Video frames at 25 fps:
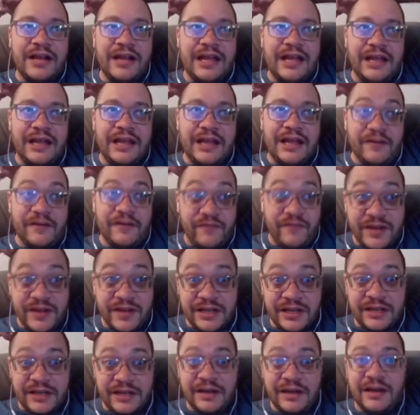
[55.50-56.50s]

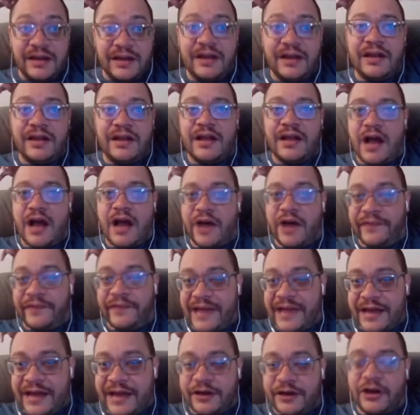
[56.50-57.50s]
infinite on
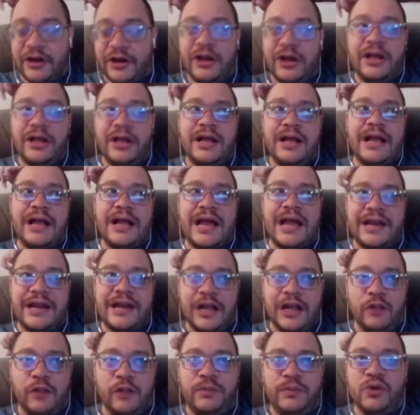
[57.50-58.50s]
ladder, and
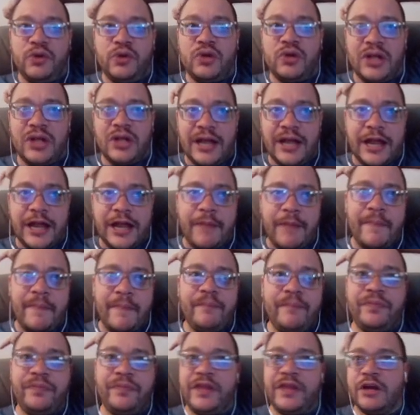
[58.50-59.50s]
help you climb.
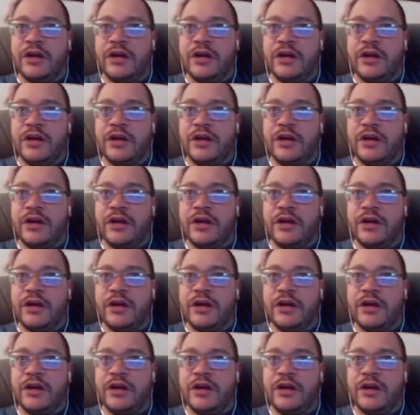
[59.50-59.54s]
They are